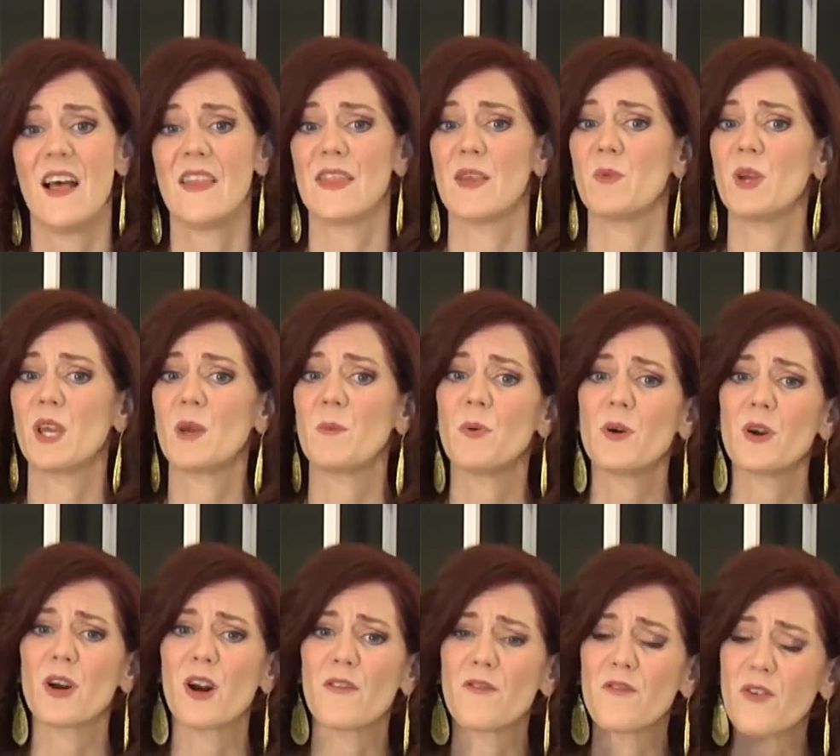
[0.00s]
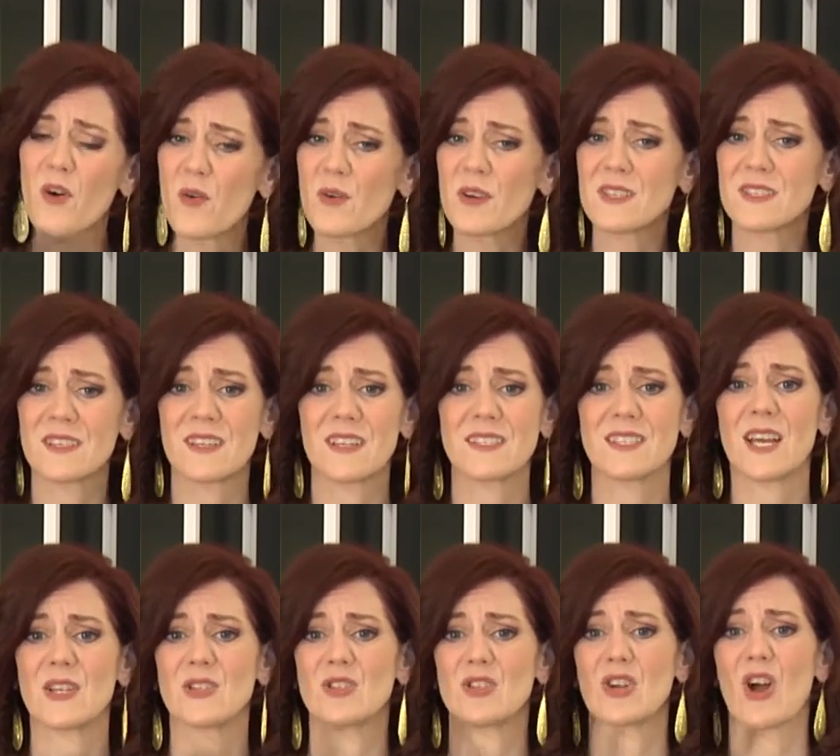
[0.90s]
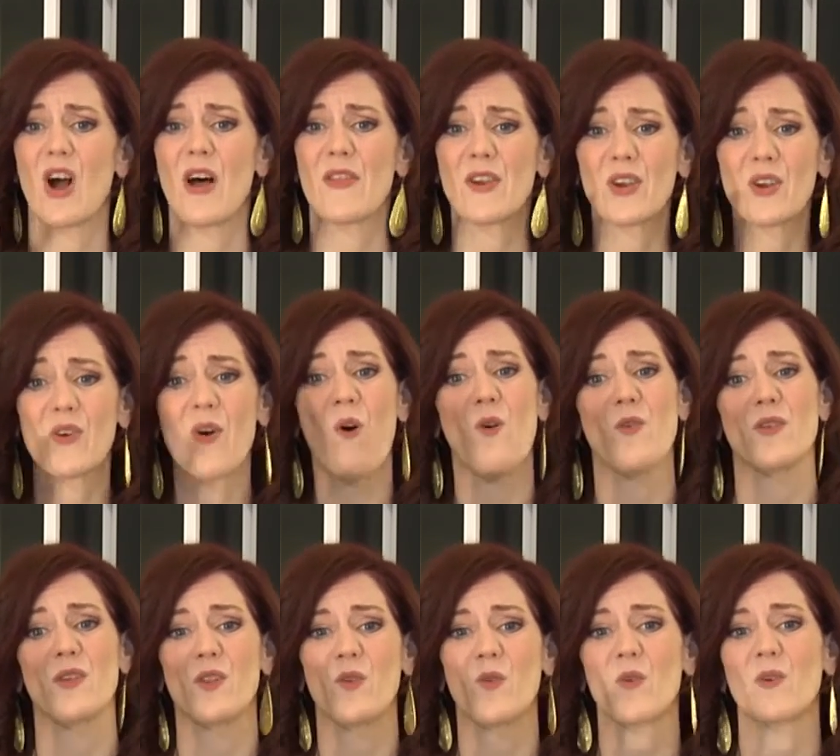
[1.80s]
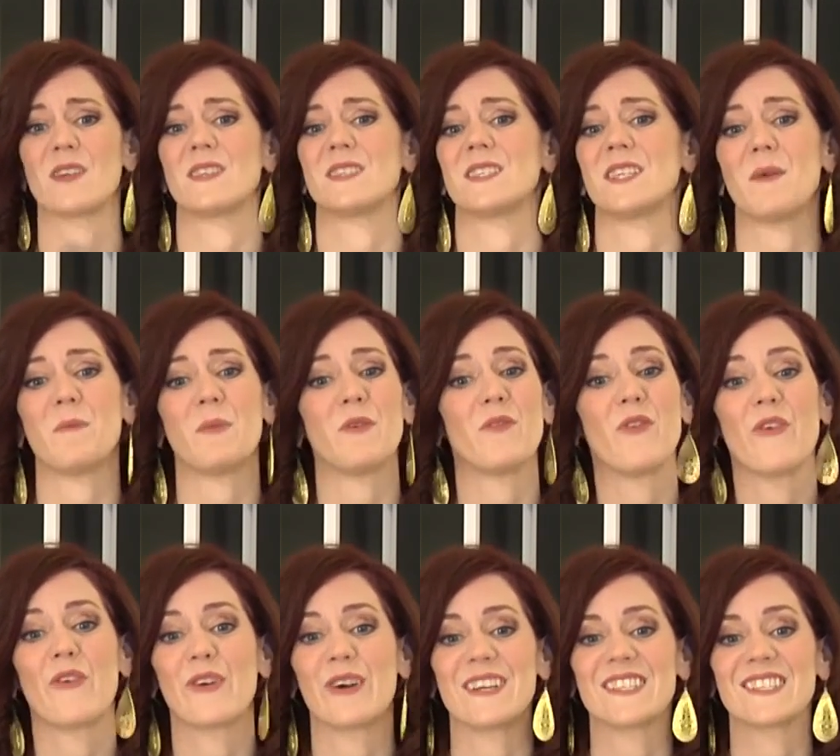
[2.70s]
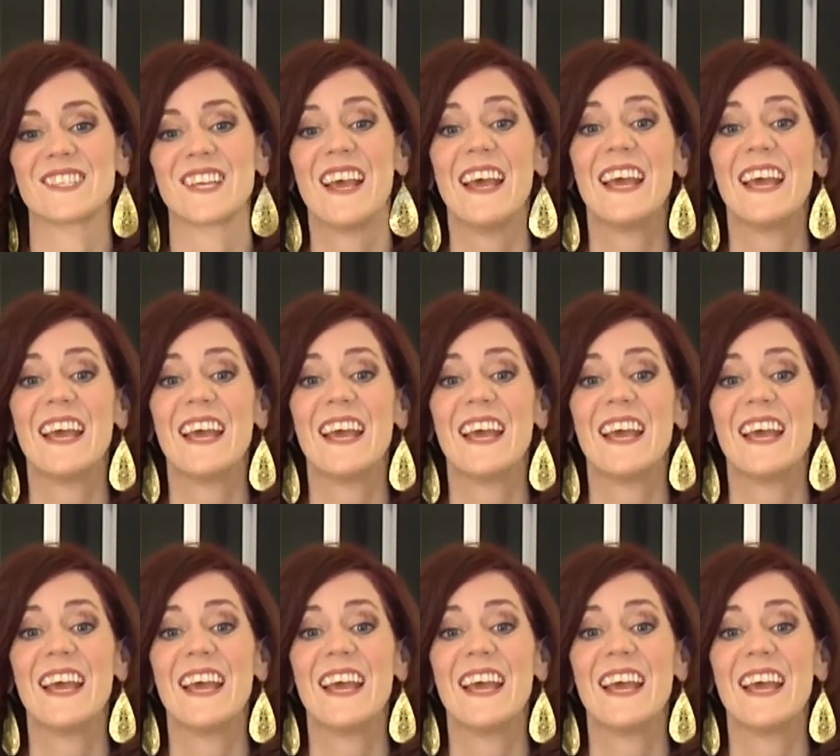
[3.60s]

Then we can put our focus and attention on the goal the Lord has set before us.